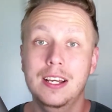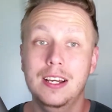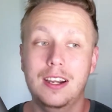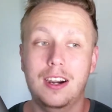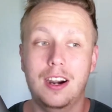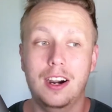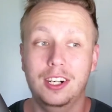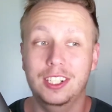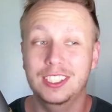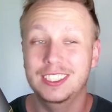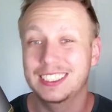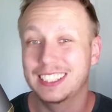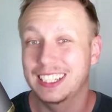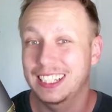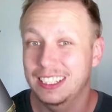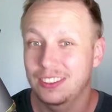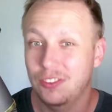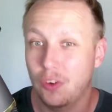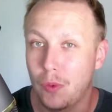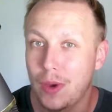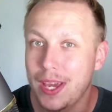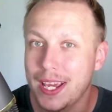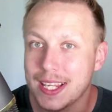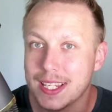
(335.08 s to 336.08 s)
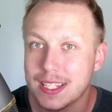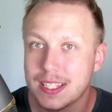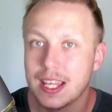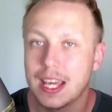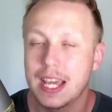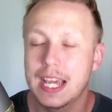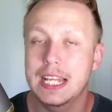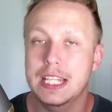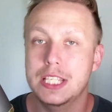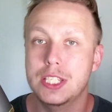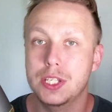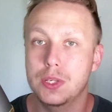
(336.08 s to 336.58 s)
are just kind of a waste.
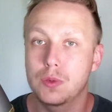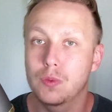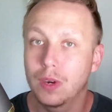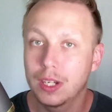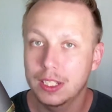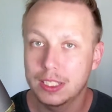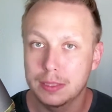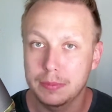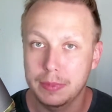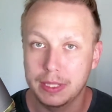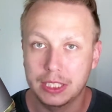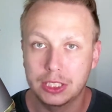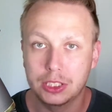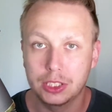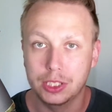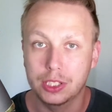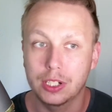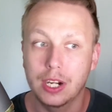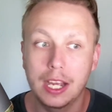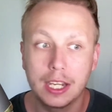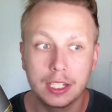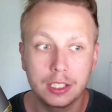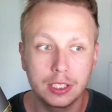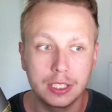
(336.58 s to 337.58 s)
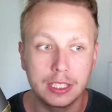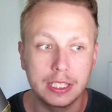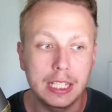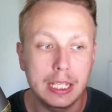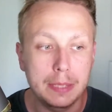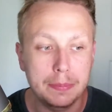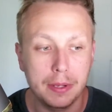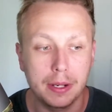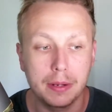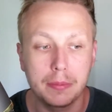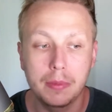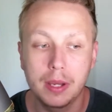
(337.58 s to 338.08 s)
And so you want to make sure you're actually
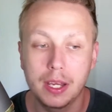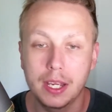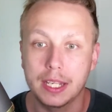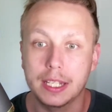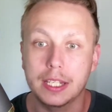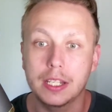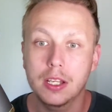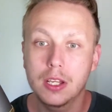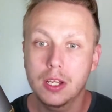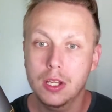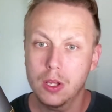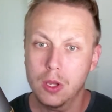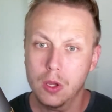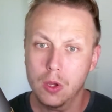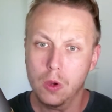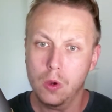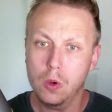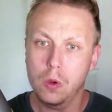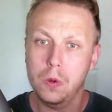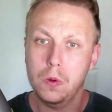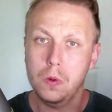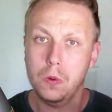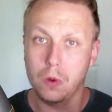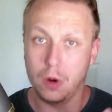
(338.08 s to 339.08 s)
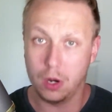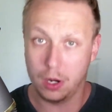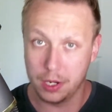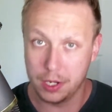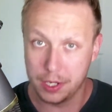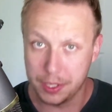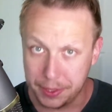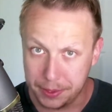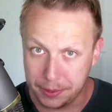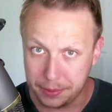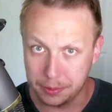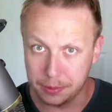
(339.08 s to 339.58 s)
keeping in mind who are
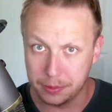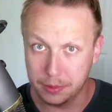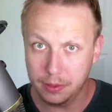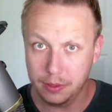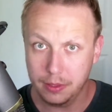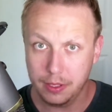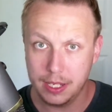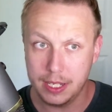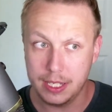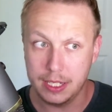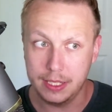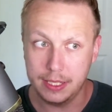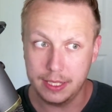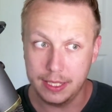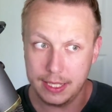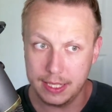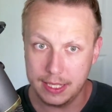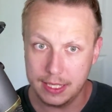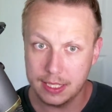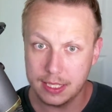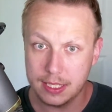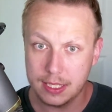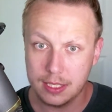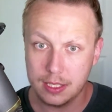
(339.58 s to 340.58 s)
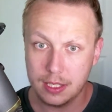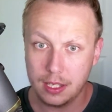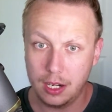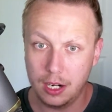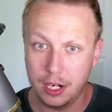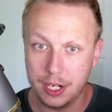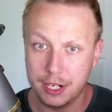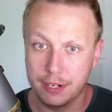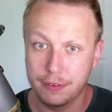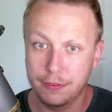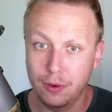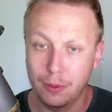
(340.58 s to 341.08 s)
you? And these are
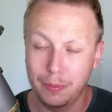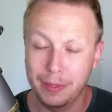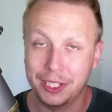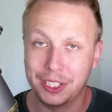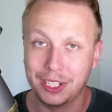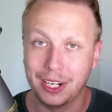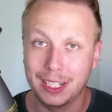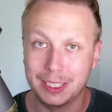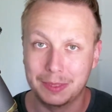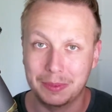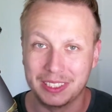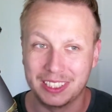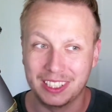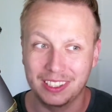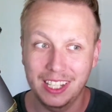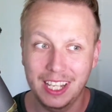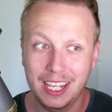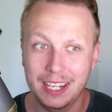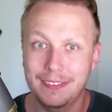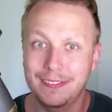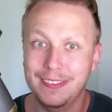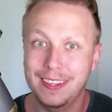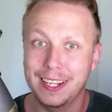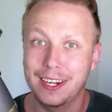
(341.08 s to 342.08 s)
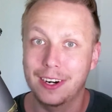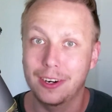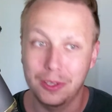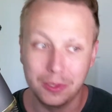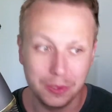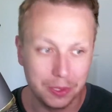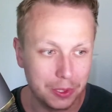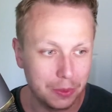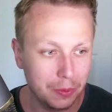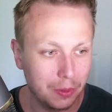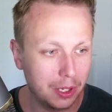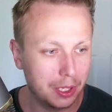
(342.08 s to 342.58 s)
your four major aspects of life. They are who
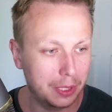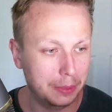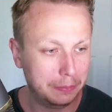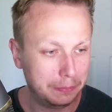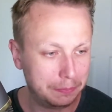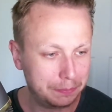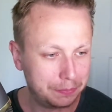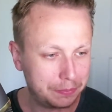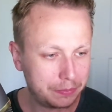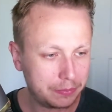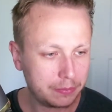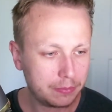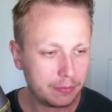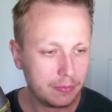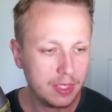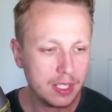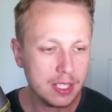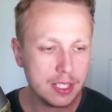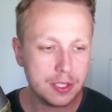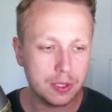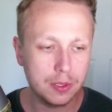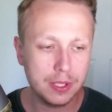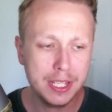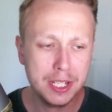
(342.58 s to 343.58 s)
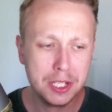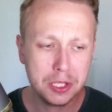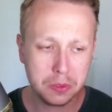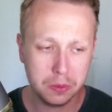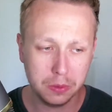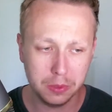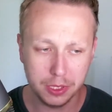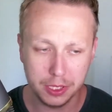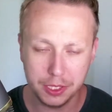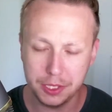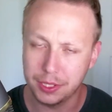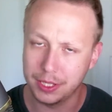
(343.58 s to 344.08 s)
you are. So each
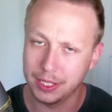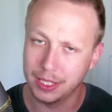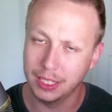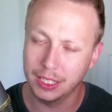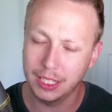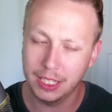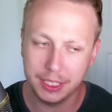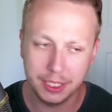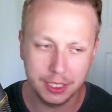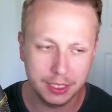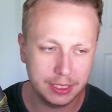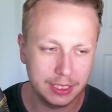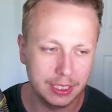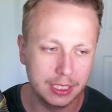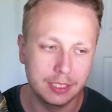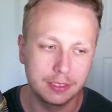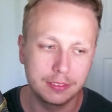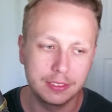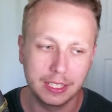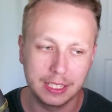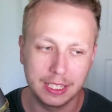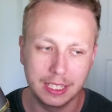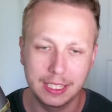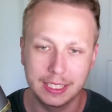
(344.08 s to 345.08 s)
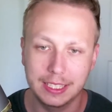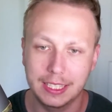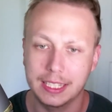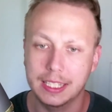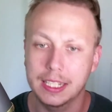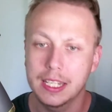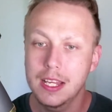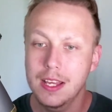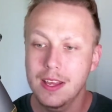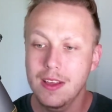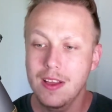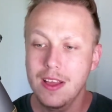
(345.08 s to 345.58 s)
quarter you can align yourself, that kind of thing.
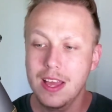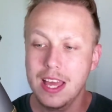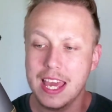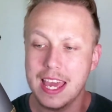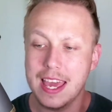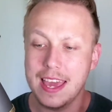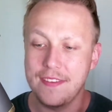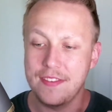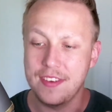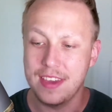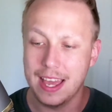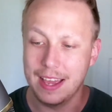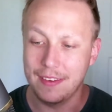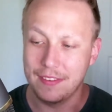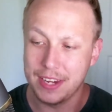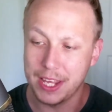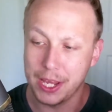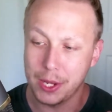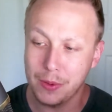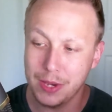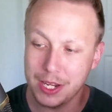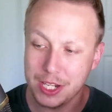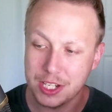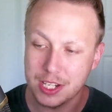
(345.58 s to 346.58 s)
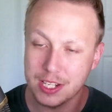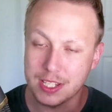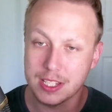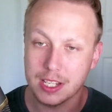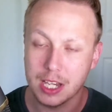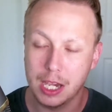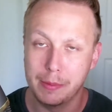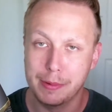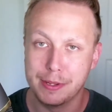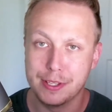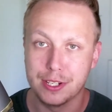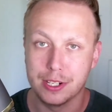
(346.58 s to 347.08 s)
If you have any questions,
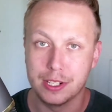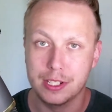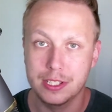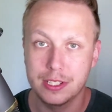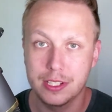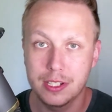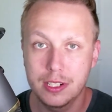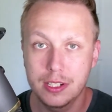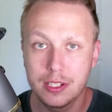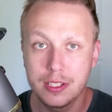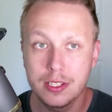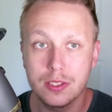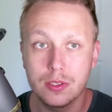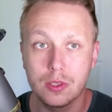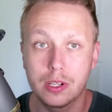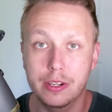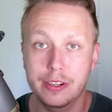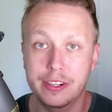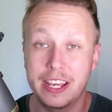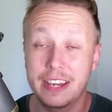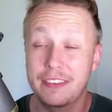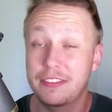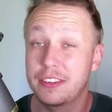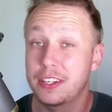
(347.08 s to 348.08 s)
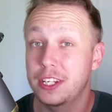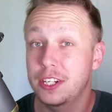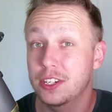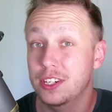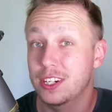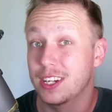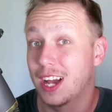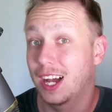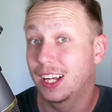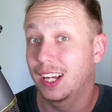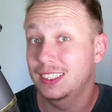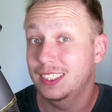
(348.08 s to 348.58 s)
comments, or concerns, or you have
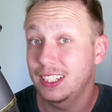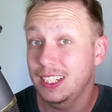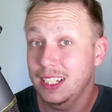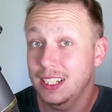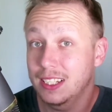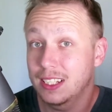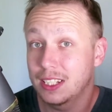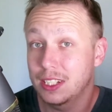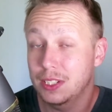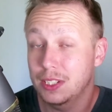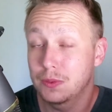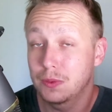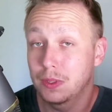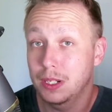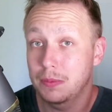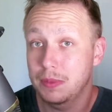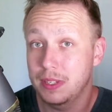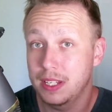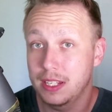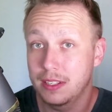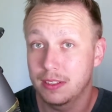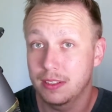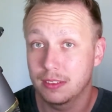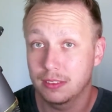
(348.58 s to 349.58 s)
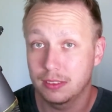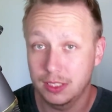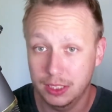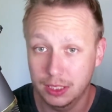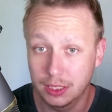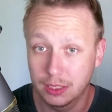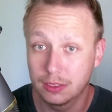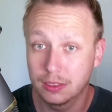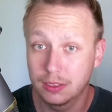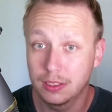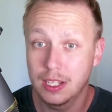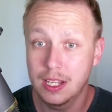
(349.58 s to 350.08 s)
curiosity that you want to be, you
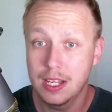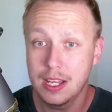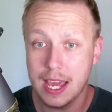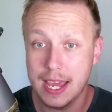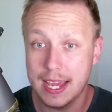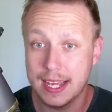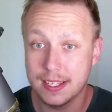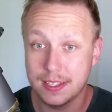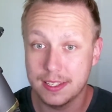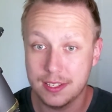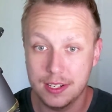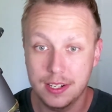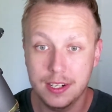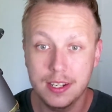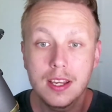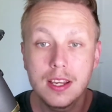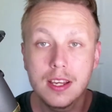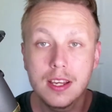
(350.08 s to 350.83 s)
know, answered,